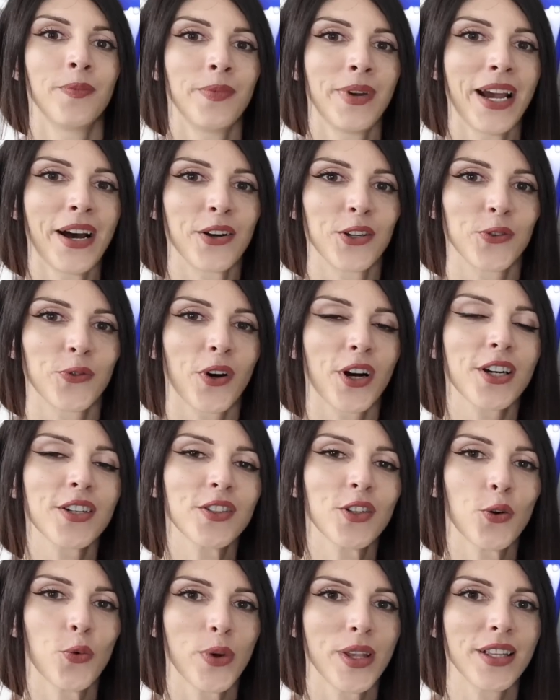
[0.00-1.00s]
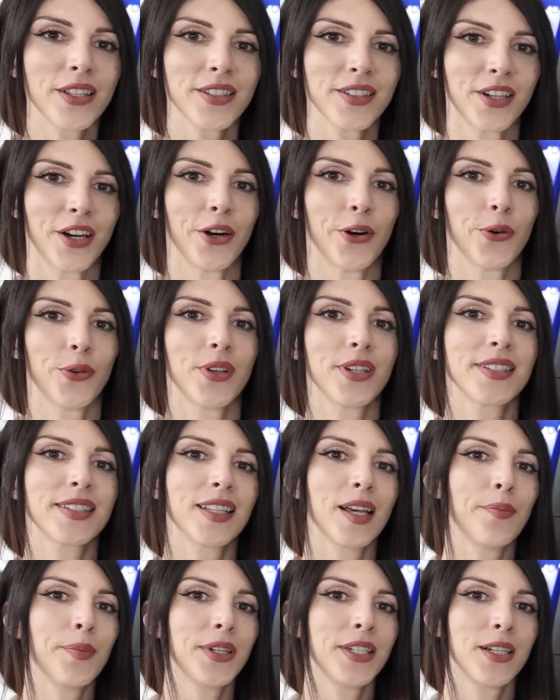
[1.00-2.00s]
Now, as far as the wheels go, this
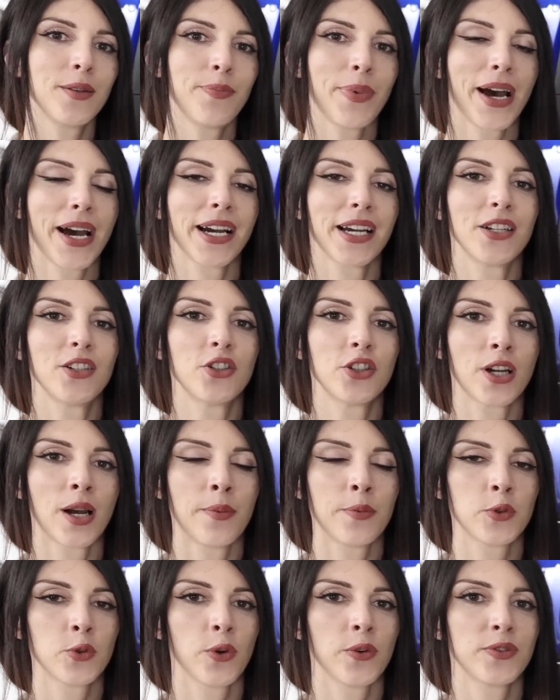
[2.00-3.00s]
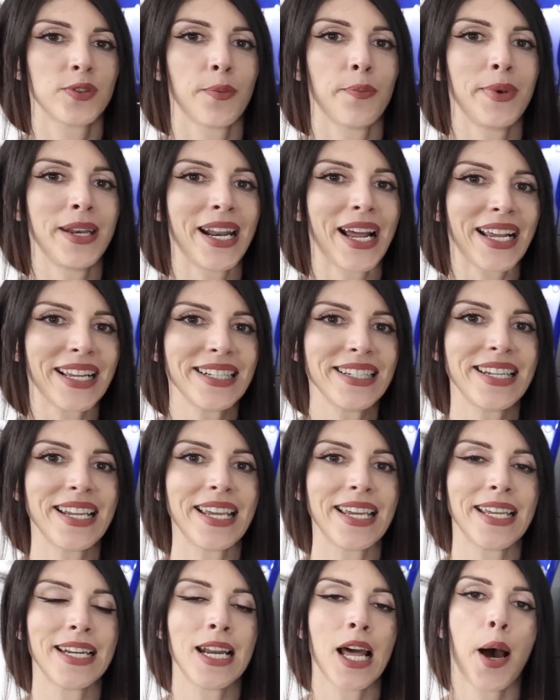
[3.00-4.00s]
limited package comes with some
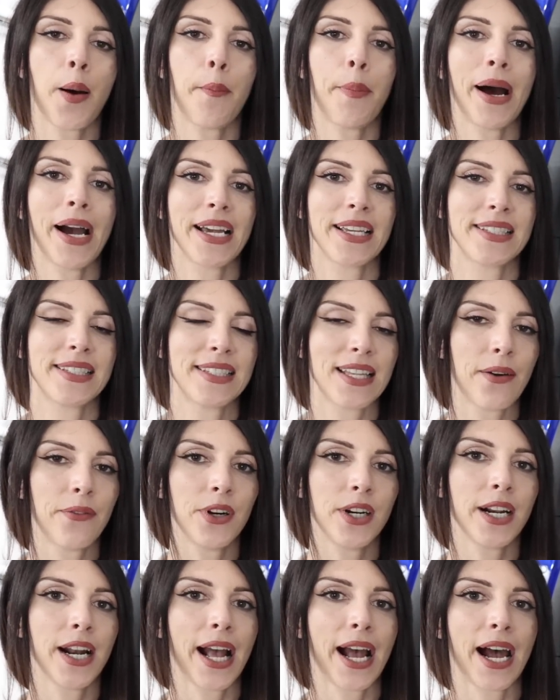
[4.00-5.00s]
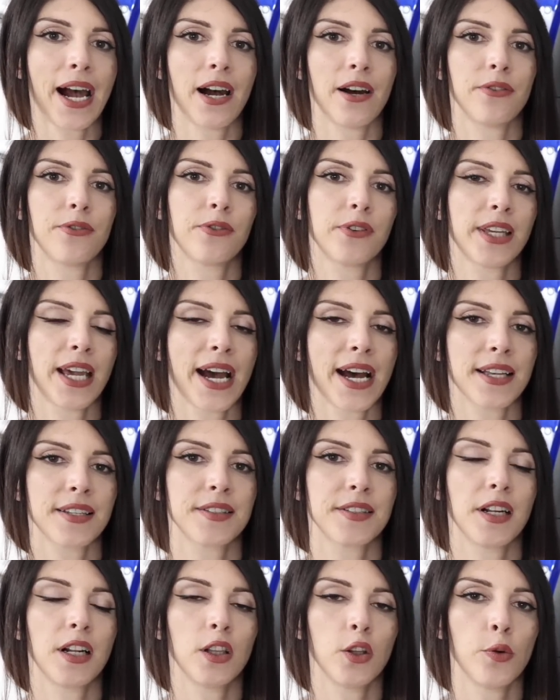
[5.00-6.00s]
19 by 7.5
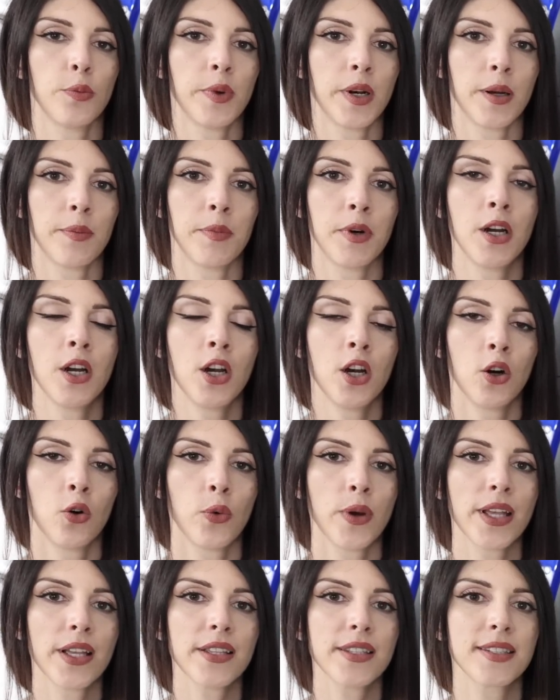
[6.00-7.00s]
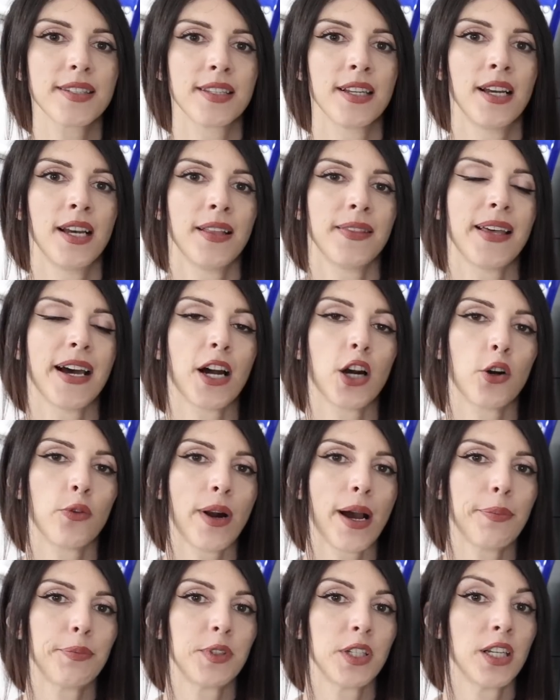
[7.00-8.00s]
cast aluminum wheels that are
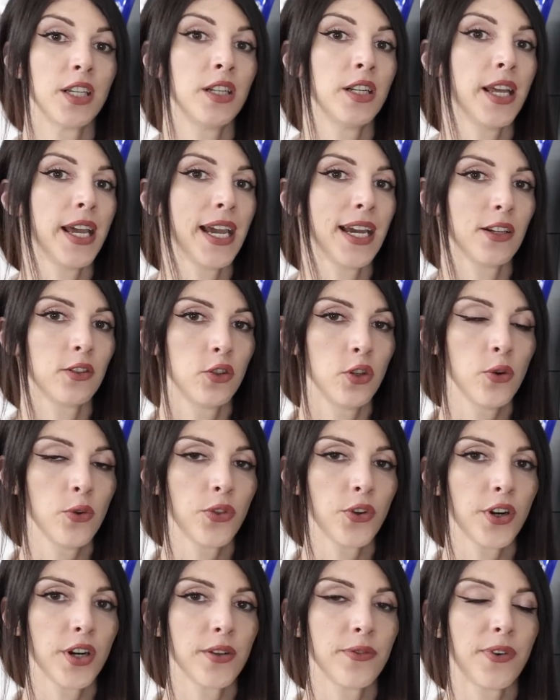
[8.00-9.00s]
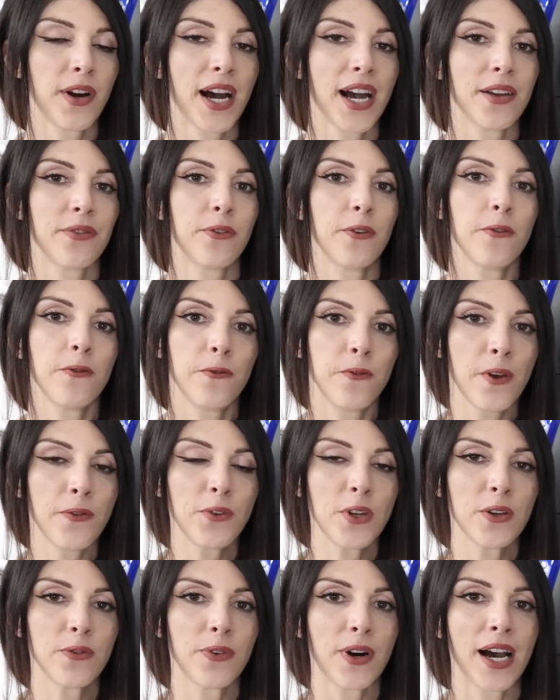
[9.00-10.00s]
wrapped in a
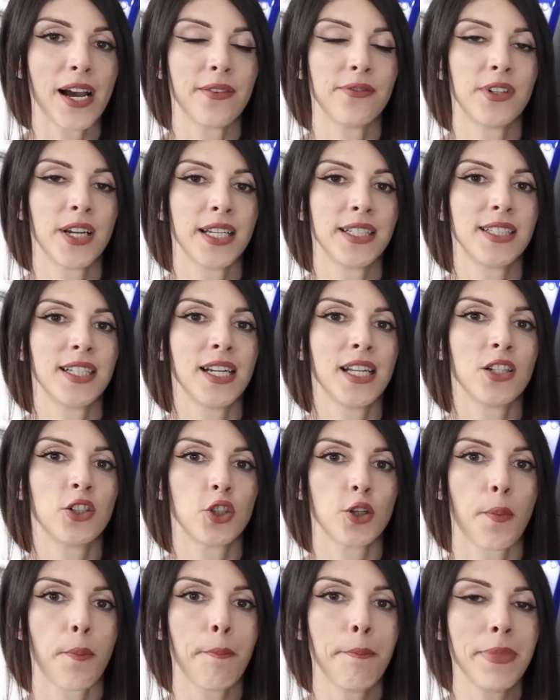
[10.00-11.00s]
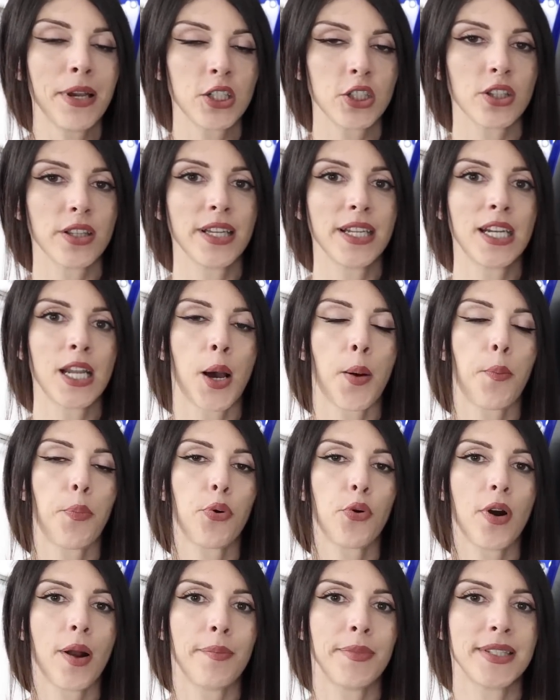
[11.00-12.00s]
235/55 19-inch Michelin
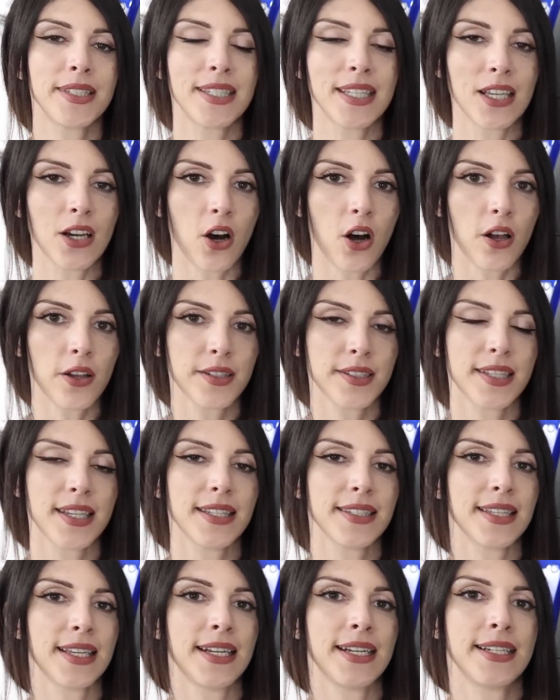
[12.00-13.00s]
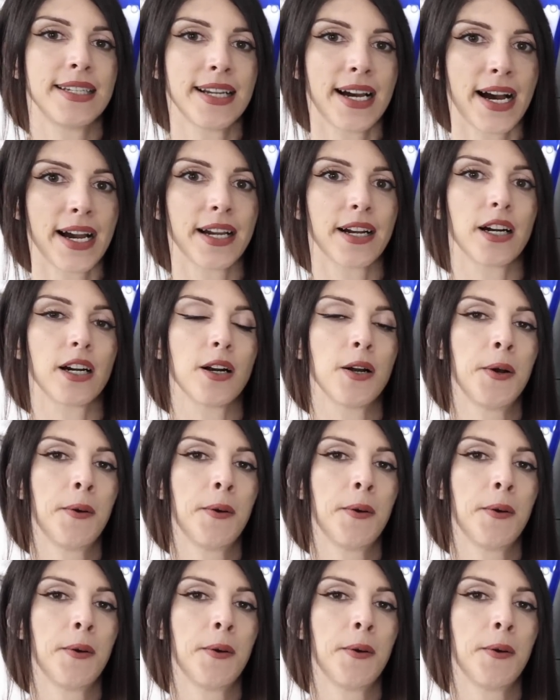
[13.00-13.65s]
Primacy all-season tire.